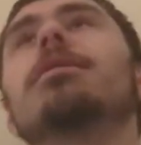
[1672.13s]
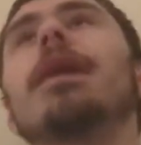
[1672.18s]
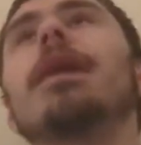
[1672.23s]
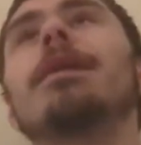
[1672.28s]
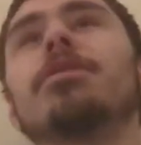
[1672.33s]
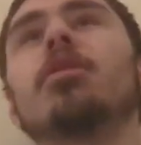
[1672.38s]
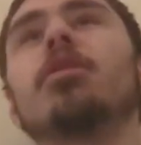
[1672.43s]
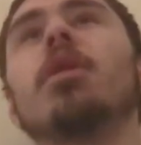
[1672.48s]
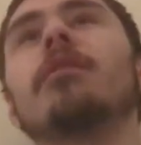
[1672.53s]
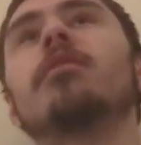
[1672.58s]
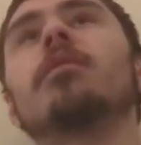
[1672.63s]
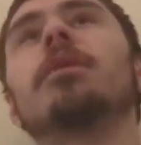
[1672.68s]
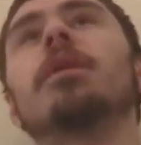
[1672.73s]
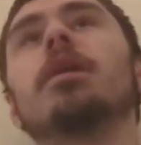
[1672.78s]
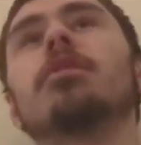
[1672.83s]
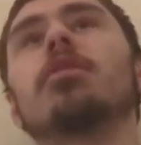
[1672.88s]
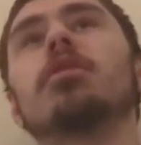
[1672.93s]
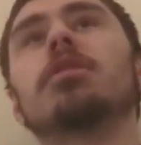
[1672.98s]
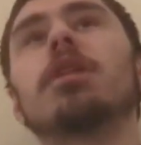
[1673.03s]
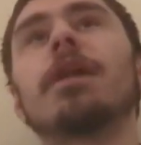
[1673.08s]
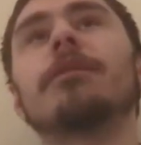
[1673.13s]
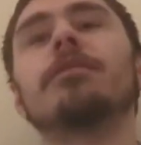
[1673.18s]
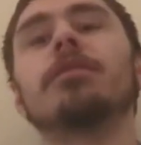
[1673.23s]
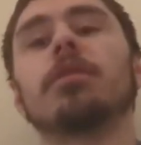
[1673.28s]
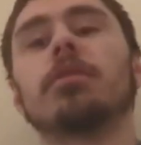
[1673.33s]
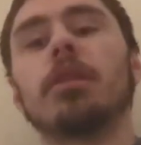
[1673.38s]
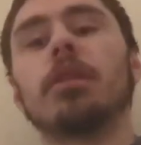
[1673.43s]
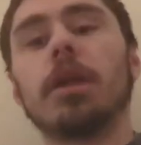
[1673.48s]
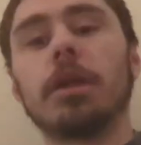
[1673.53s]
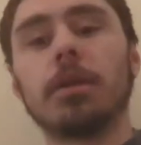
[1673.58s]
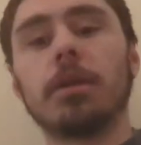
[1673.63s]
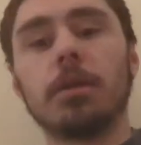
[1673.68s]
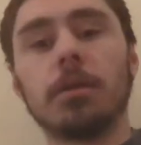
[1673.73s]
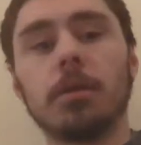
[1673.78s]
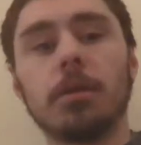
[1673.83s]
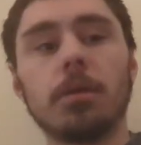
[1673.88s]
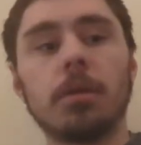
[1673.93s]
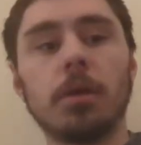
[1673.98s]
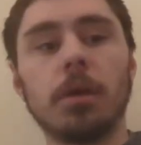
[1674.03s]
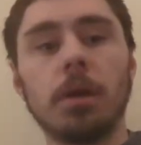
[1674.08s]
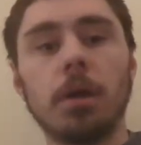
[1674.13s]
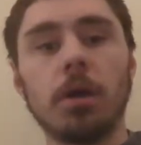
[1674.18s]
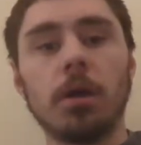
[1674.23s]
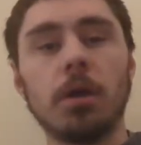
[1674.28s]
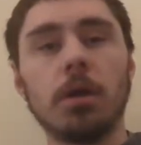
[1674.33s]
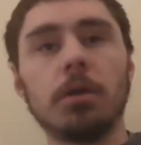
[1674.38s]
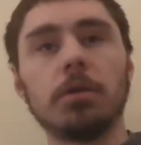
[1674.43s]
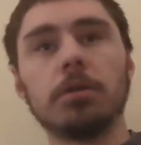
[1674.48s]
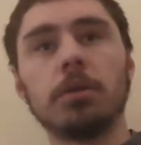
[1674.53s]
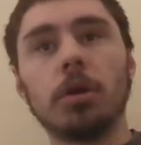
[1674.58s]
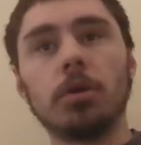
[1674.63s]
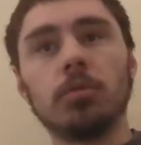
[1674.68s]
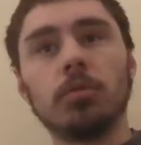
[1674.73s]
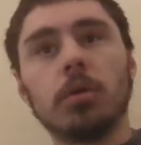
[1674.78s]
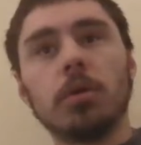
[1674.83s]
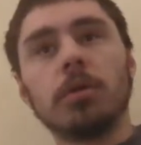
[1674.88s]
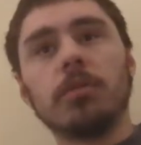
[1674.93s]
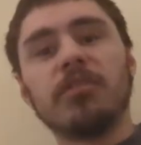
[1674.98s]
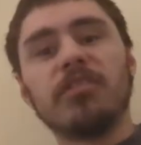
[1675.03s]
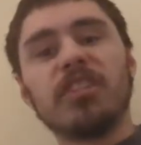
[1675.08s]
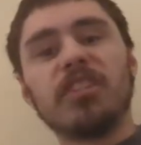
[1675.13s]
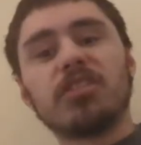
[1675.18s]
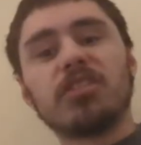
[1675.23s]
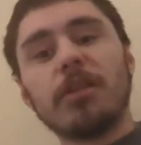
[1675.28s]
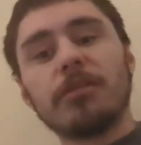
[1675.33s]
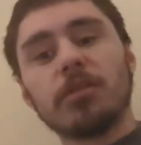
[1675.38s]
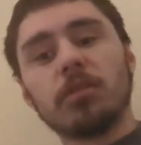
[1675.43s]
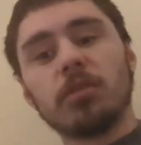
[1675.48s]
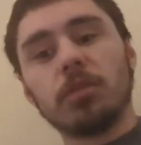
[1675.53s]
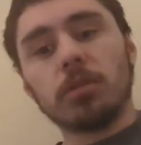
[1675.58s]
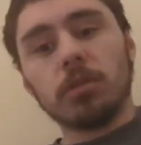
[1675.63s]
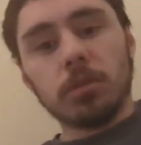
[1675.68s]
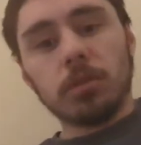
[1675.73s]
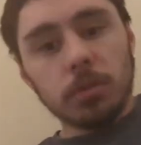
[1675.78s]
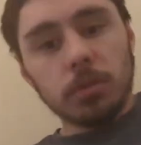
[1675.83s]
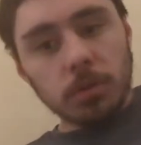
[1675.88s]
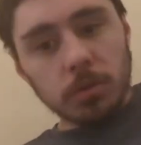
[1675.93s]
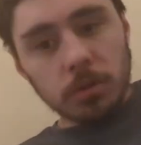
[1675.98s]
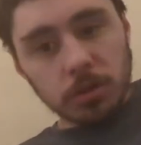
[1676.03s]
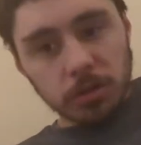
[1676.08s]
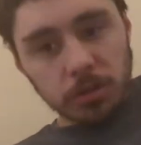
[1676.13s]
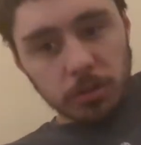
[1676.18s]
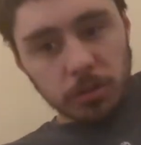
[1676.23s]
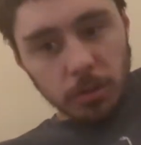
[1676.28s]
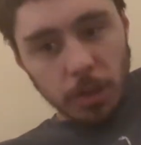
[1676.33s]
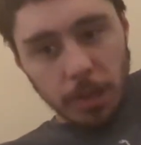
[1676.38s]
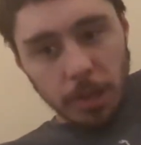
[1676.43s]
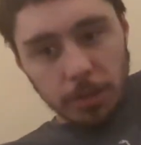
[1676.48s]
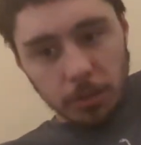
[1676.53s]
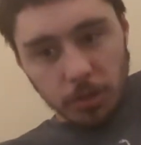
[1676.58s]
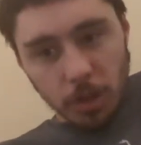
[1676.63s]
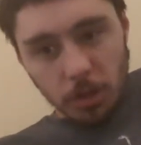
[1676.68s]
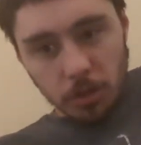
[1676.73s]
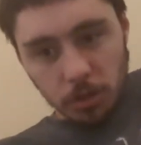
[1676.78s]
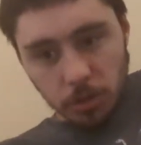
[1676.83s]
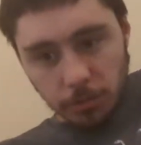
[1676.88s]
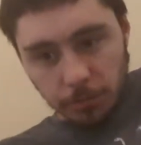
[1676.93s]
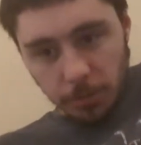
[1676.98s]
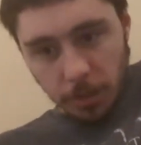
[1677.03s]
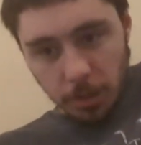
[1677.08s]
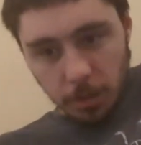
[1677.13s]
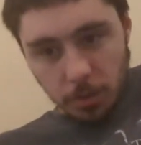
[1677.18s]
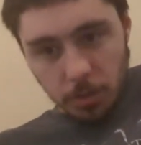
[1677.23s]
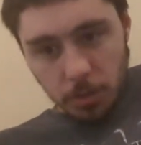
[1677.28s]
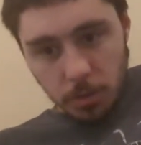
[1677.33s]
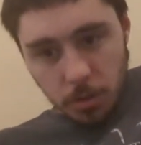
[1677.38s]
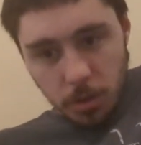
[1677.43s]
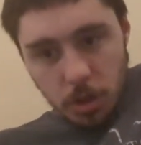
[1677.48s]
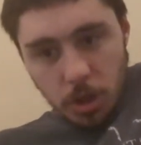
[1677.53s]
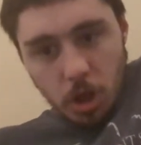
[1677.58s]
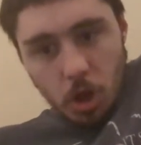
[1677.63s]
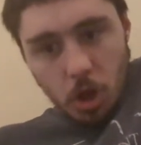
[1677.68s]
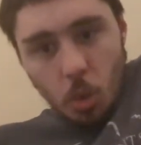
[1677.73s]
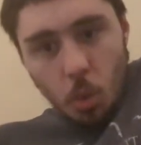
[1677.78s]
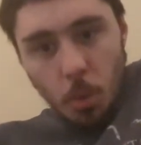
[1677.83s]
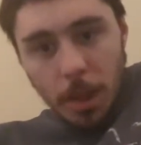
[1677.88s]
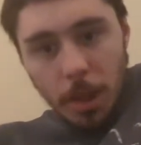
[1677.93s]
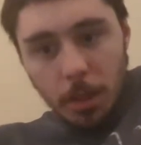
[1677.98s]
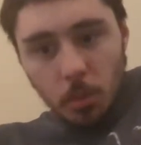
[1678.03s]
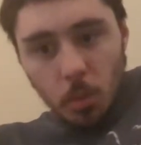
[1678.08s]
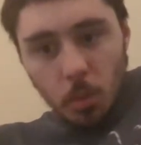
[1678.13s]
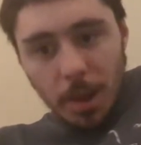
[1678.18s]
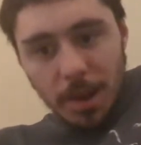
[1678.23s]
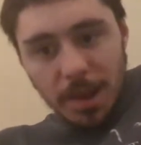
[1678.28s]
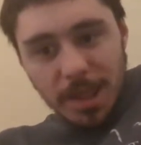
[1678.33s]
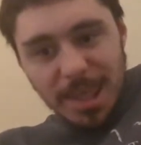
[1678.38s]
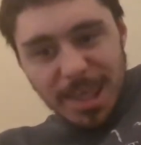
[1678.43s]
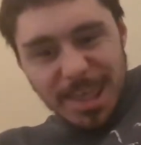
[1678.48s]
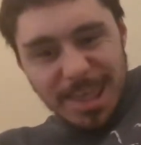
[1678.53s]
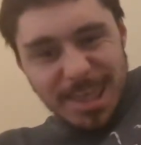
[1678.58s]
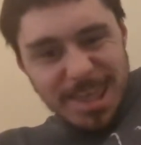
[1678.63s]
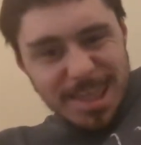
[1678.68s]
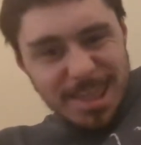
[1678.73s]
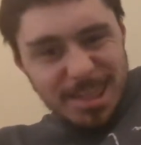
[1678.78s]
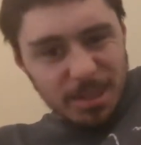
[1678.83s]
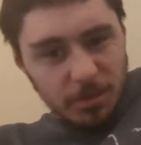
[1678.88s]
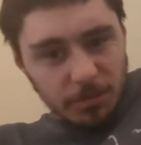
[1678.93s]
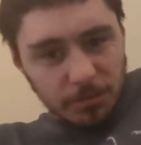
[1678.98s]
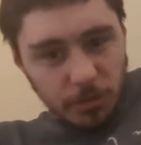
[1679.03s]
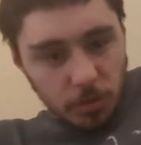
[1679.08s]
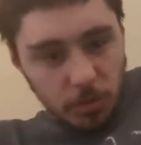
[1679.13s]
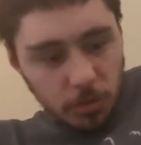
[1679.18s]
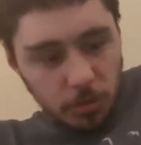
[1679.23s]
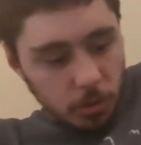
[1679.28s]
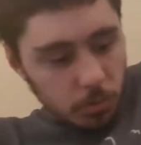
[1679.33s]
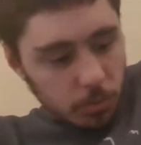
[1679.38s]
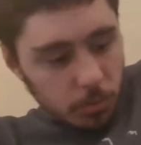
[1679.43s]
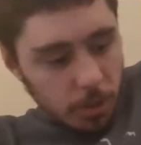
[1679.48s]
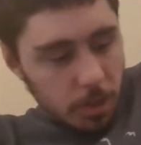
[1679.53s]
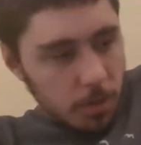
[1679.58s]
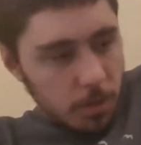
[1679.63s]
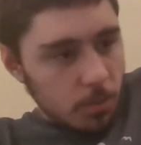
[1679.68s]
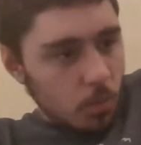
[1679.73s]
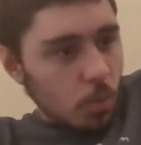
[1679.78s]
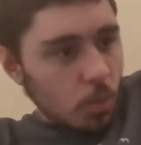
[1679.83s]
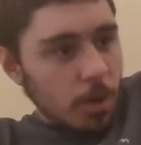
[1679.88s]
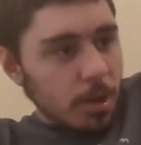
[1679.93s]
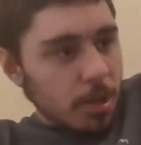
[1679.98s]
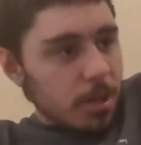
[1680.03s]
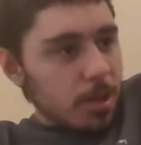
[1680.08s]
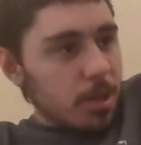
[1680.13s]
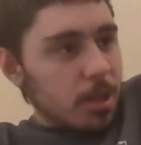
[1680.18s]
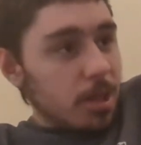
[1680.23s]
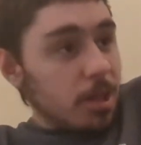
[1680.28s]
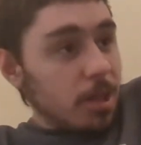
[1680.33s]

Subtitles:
everybody started having this like, philosophical like discussion of like, well, what is a photo, right? What is a